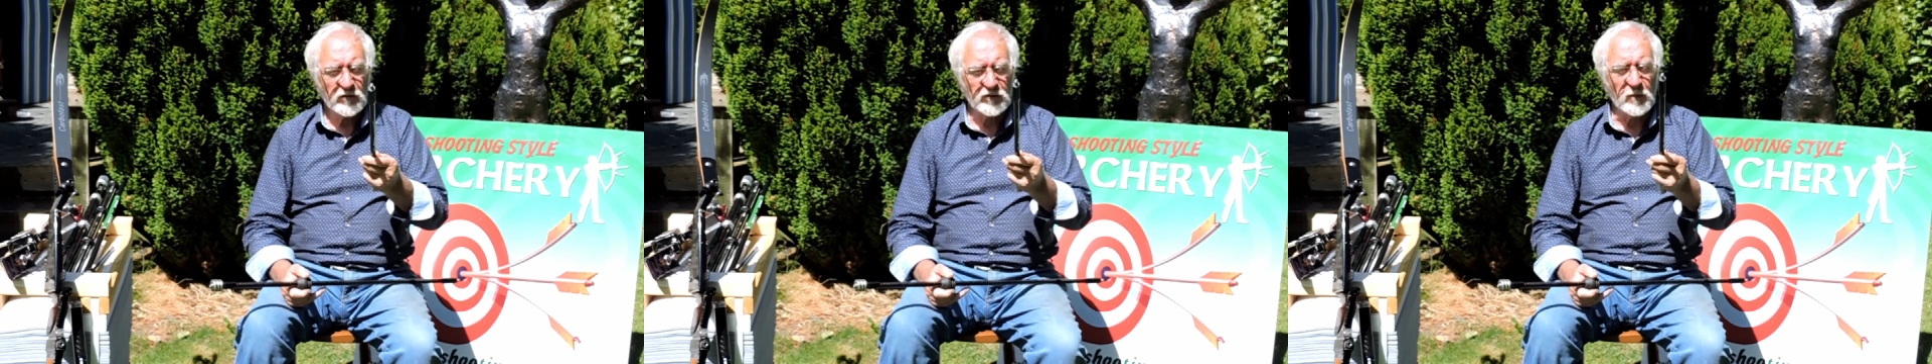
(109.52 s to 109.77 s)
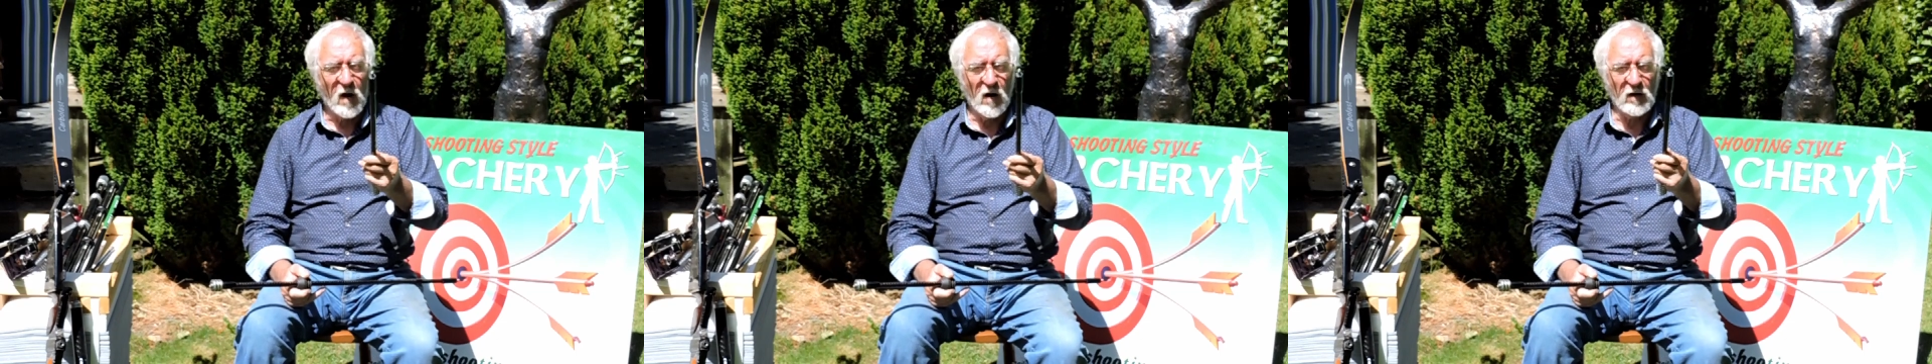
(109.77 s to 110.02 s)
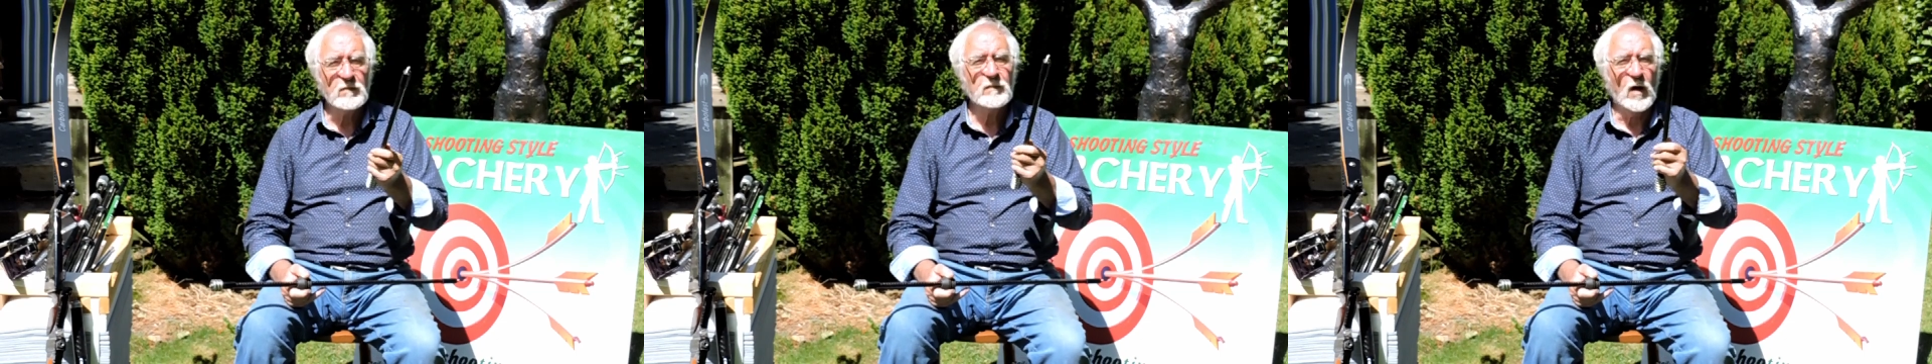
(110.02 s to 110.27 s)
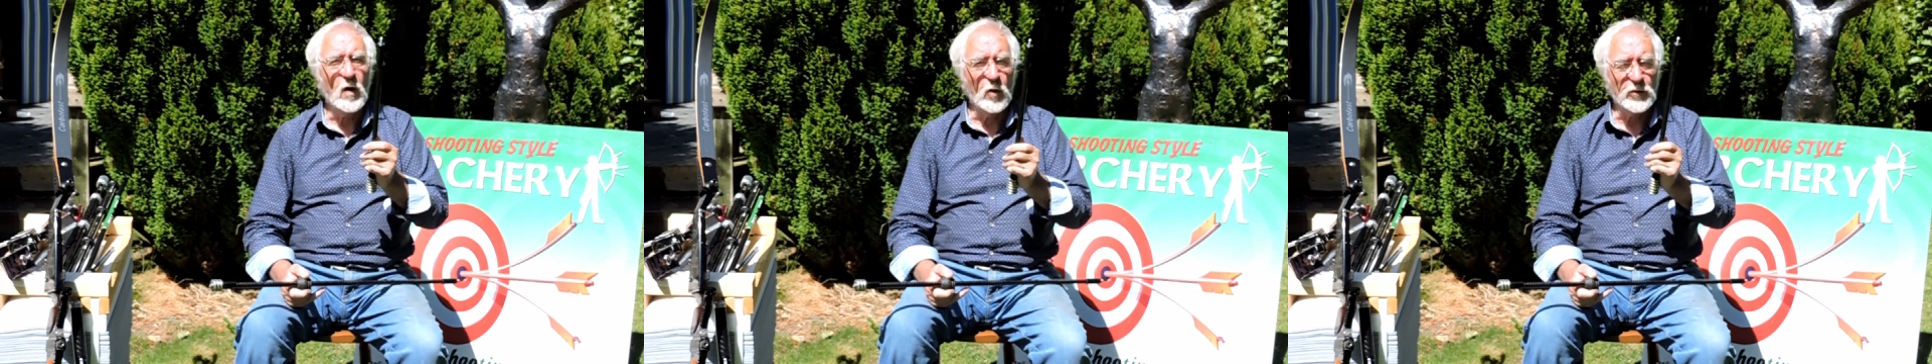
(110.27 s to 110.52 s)
small,
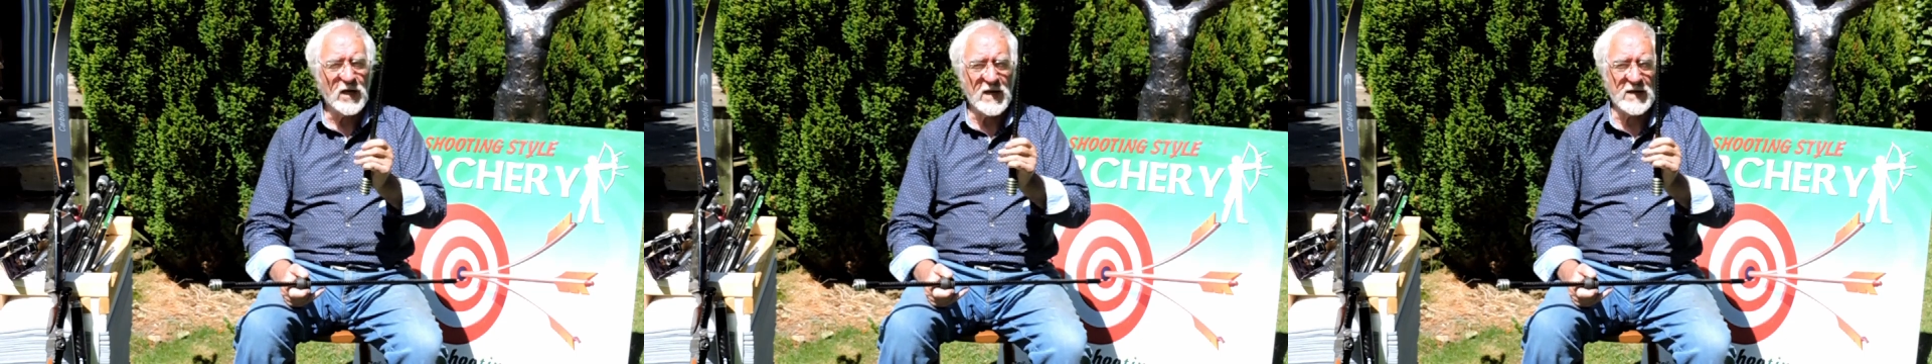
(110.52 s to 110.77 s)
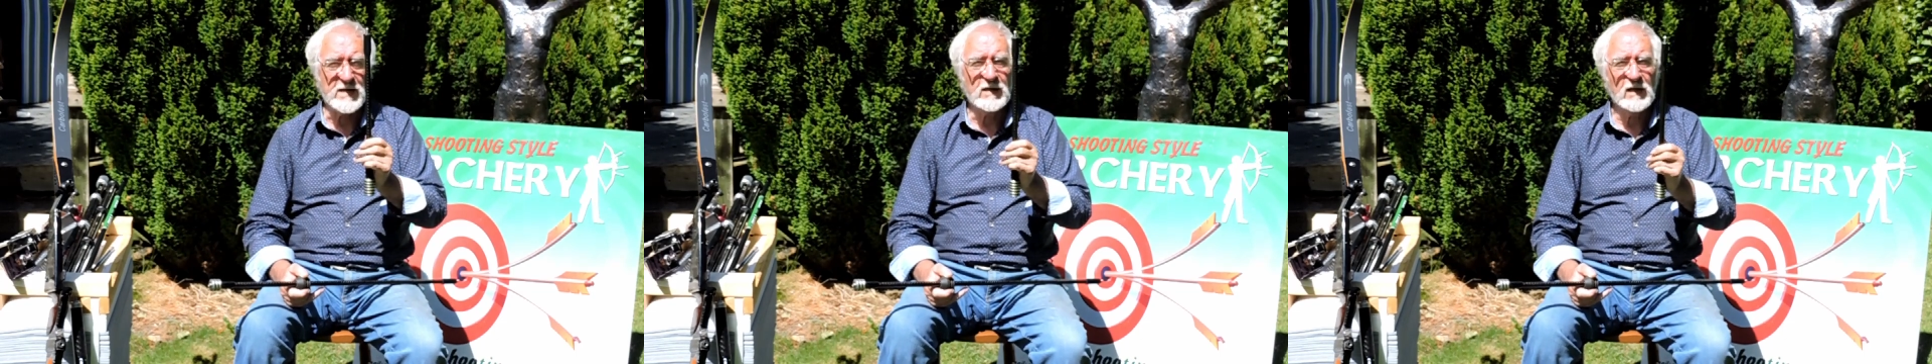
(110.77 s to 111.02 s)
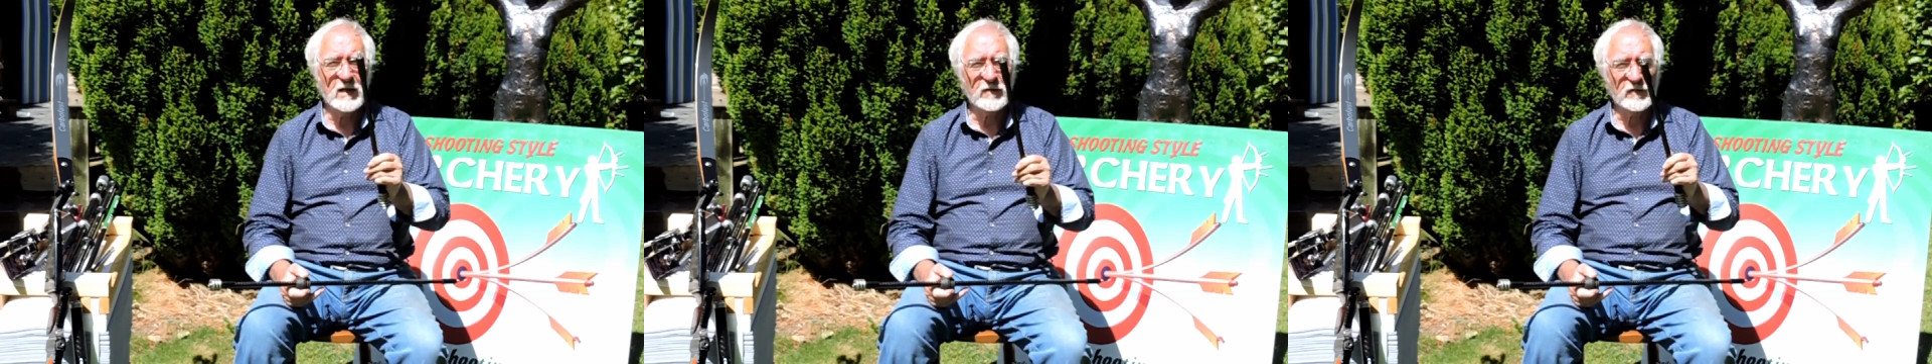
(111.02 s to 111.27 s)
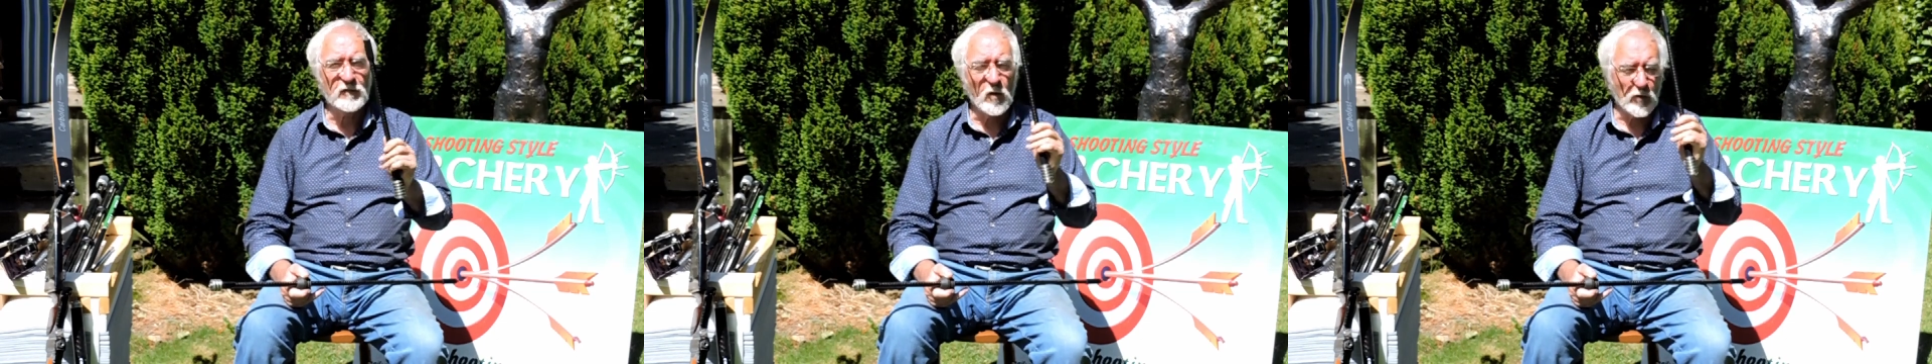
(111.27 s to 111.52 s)
OD
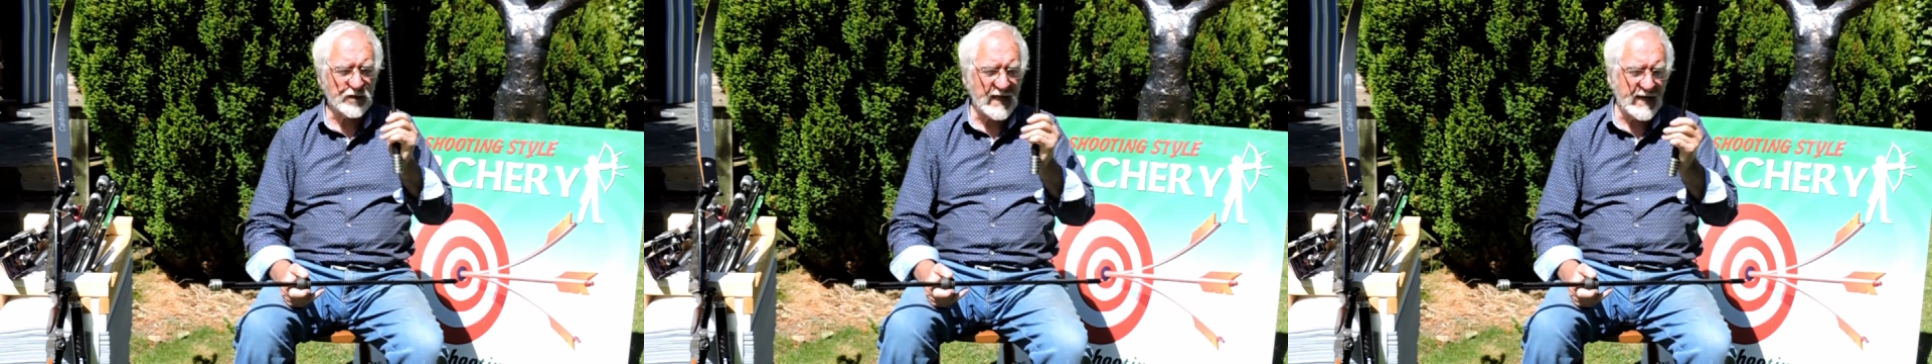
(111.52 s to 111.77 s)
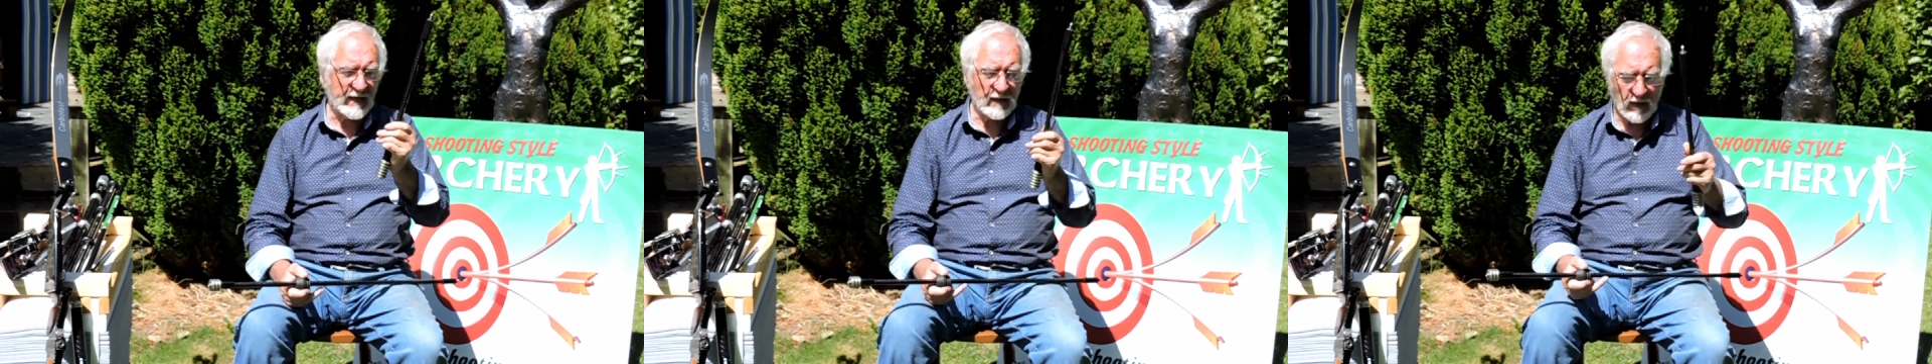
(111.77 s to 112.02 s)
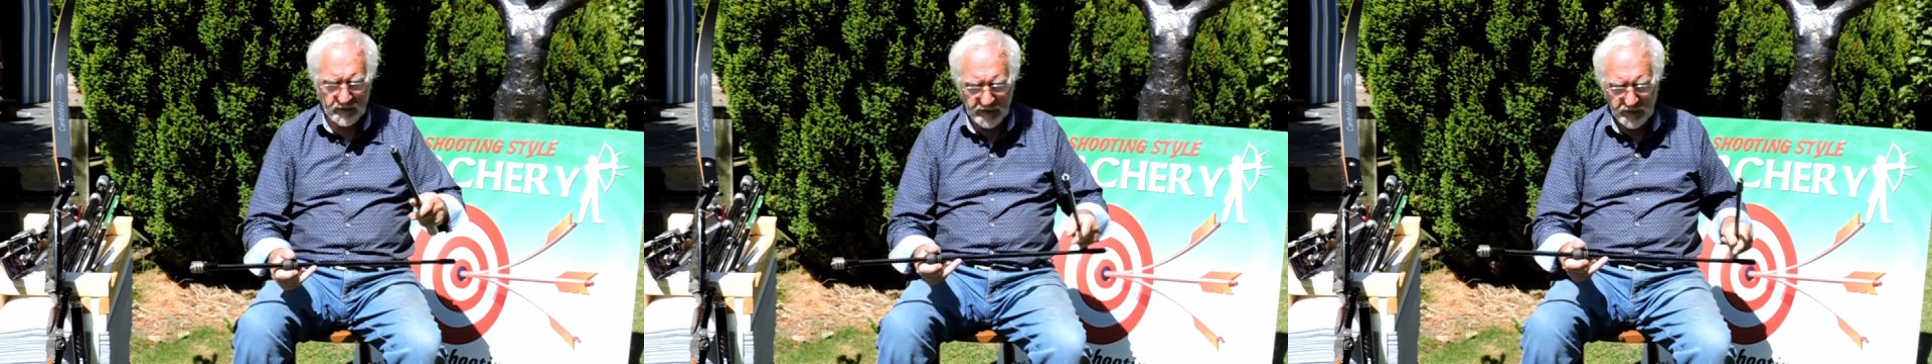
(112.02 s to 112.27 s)
14 of